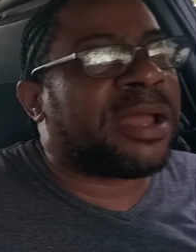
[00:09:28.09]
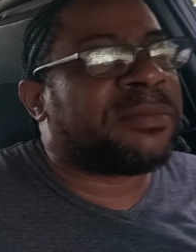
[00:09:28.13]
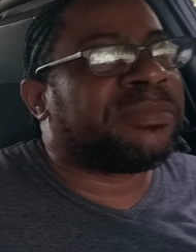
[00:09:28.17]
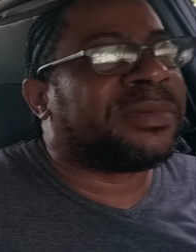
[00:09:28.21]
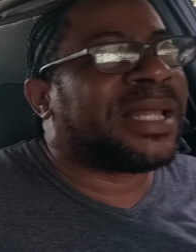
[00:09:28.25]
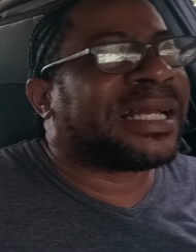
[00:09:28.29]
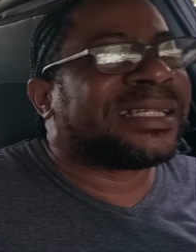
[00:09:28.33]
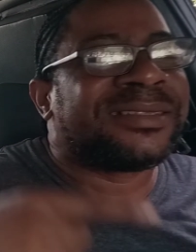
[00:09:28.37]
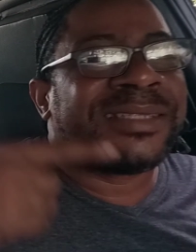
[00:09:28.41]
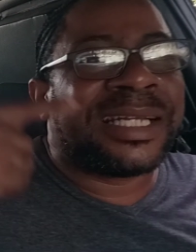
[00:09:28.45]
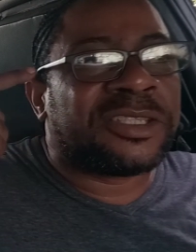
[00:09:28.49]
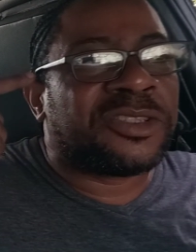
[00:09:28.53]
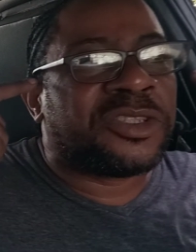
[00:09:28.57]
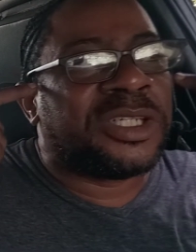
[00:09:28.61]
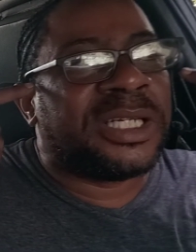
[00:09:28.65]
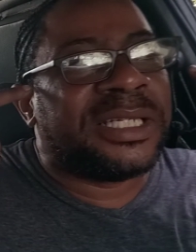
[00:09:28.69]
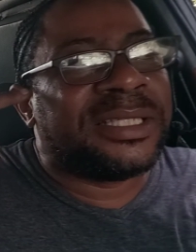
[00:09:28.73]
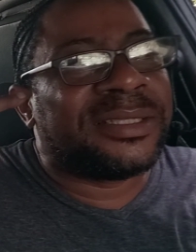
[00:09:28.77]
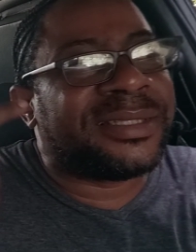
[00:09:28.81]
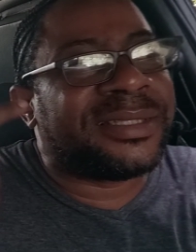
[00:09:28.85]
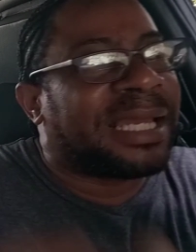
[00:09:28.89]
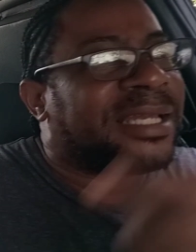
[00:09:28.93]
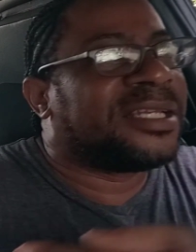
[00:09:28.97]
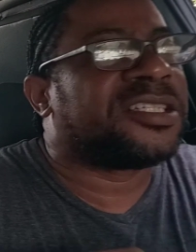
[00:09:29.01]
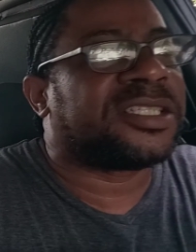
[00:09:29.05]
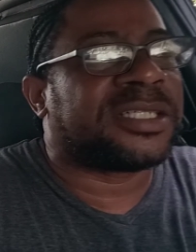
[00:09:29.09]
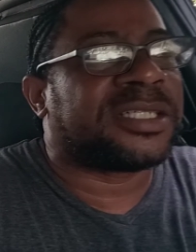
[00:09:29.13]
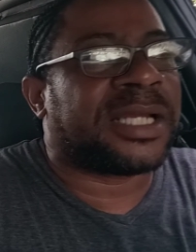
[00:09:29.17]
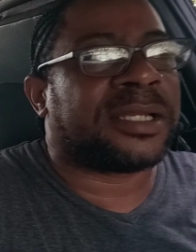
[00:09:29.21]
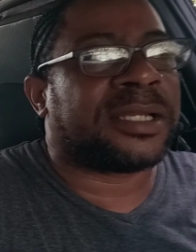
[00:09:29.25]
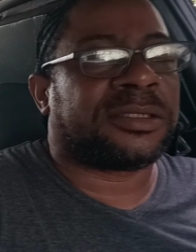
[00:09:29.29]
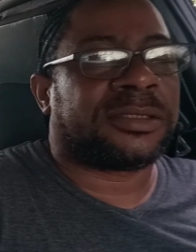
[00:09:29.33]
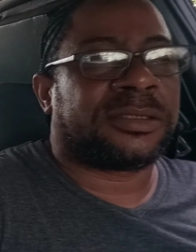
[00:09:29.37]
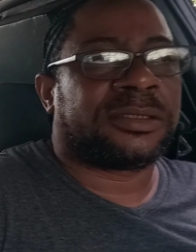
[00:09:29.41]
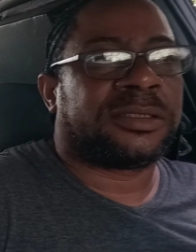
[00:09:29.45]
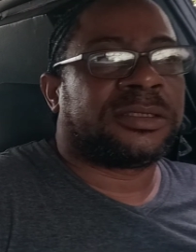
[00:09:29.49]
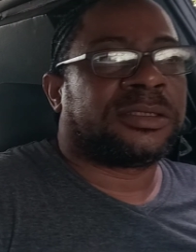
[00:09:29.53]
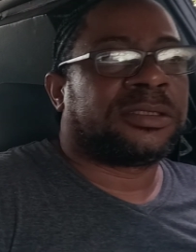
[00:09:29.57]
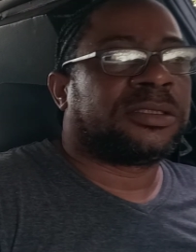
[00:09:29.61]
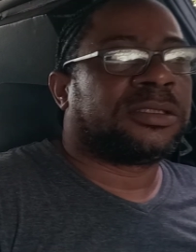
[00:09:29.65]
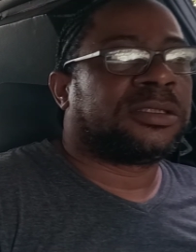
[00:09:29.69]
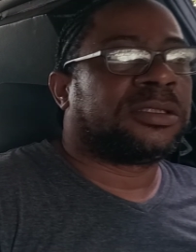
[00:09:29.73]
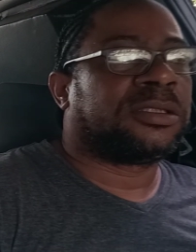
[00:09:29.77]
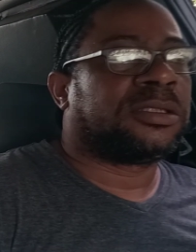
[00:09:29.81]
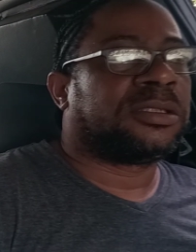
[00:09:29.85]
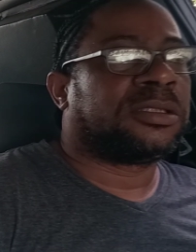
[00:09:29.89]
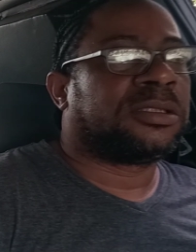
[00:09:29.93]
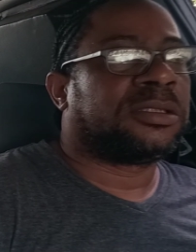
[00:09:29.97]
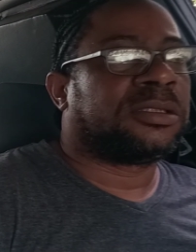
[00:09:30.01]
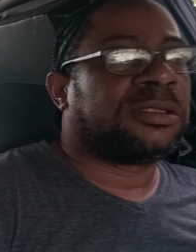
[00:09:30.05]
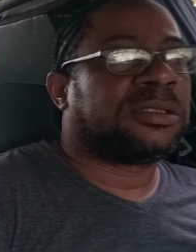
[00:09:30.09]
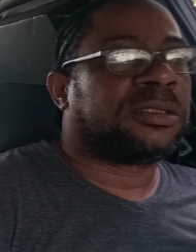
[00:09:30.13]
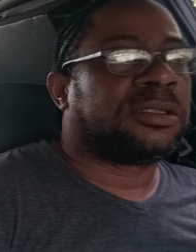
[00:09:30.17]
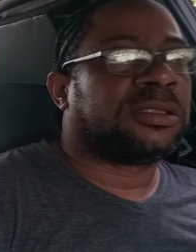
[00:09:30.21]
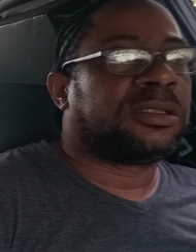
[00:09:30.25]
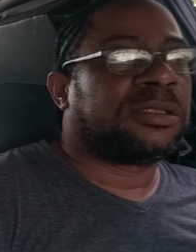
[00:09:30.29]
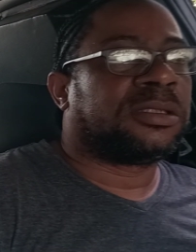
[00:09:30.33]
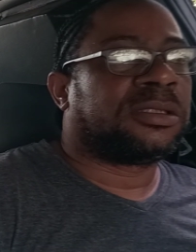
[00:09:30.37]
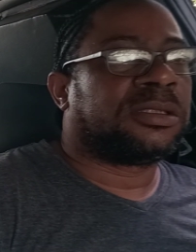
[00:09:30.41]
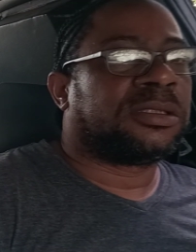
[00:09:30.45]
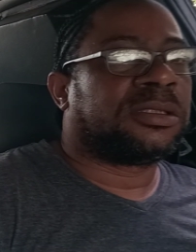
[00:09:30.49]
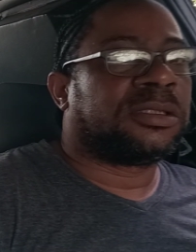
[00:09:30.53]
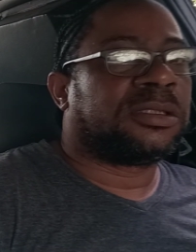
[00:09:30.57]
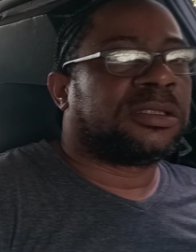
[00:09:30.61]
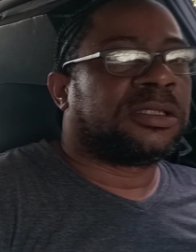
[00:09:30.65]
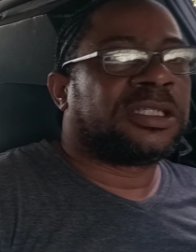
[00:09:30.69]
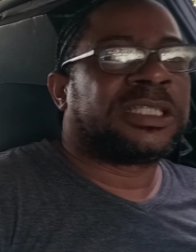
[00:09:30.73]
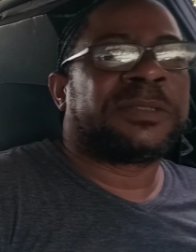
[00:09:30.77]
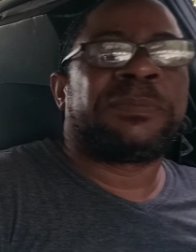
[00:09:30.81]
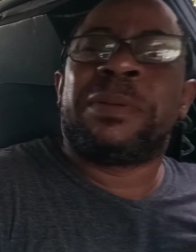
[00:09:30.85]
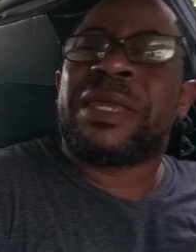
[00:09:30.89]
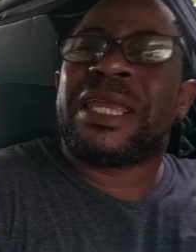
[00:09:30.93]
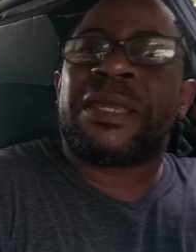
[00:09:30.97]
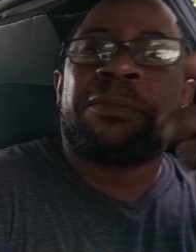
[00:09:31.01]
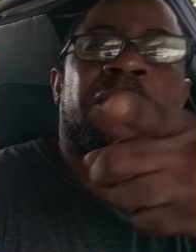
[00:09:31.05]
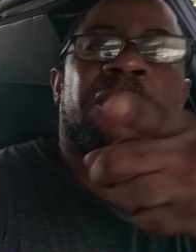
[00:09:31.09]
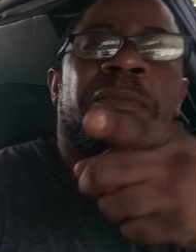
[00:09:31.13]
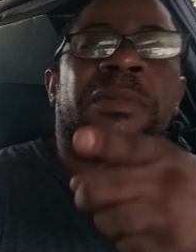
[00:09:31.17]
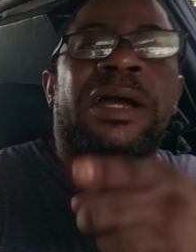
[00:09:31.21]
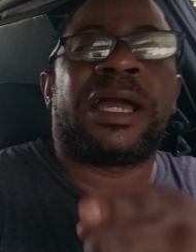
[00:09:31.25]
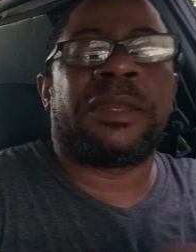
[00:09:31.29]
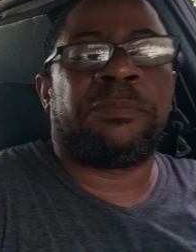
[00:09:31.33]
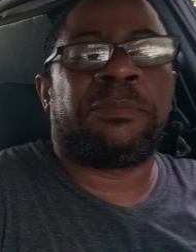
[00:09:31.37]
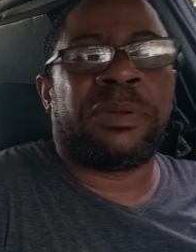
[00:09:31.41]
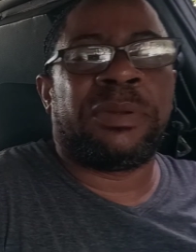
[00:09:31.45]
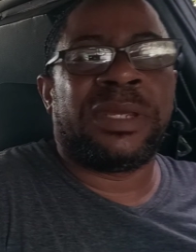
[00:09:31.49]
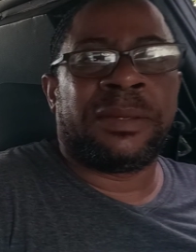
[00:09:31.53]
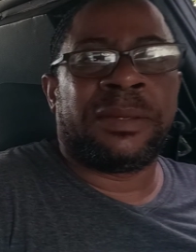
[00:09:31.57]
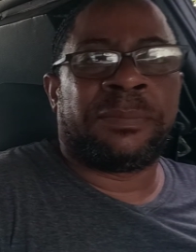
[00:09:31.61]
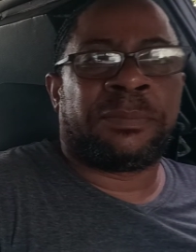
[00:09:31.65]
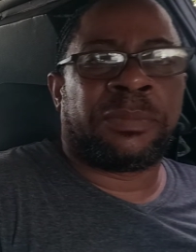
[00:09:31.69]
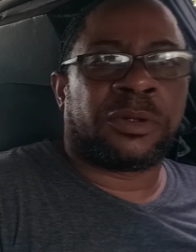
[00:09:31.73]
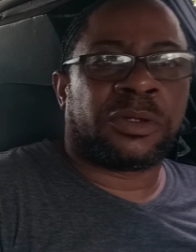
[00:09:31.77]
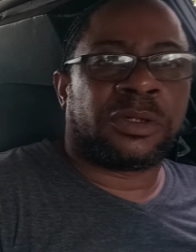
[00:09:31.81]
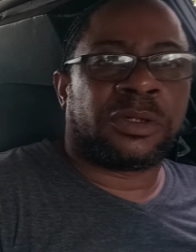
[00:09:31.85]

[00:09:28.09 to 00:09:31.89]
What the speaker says: That's not an intention. Speak my mind, people.